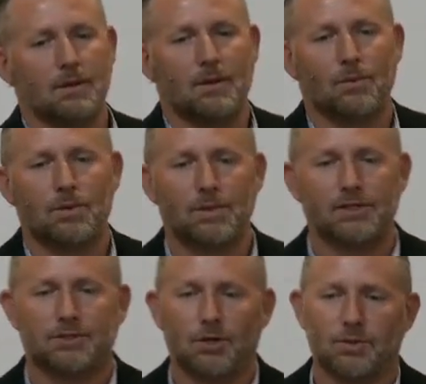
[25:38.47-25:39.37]
When we
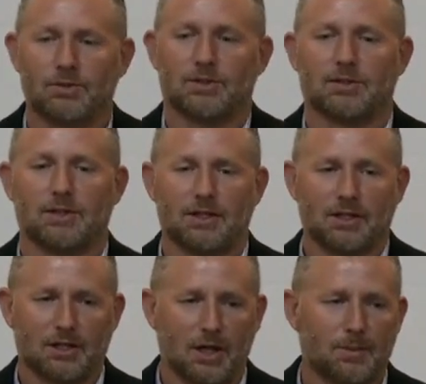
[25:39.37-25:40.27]
don't
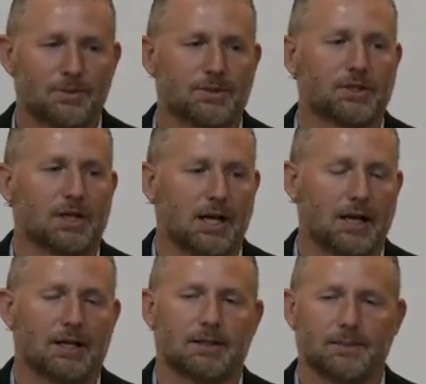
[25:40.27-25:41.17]
come to
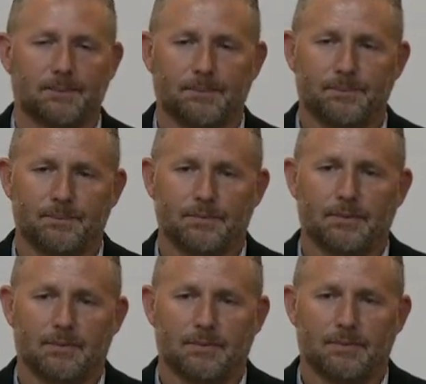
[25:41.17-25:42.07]
God
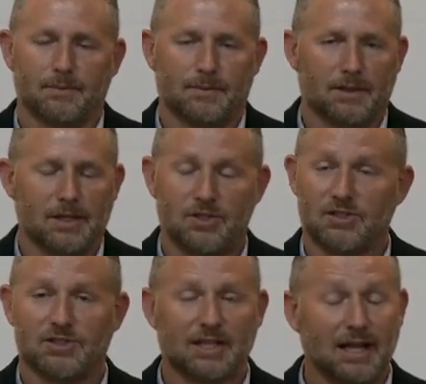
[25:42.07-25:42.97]
and
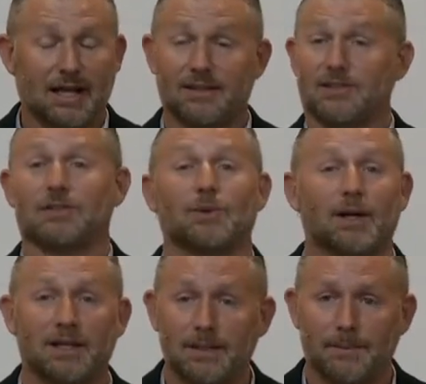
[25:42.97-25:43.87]
just say, God, this is who I
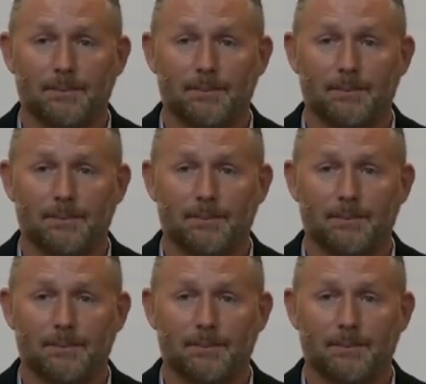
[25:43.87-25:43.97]
am.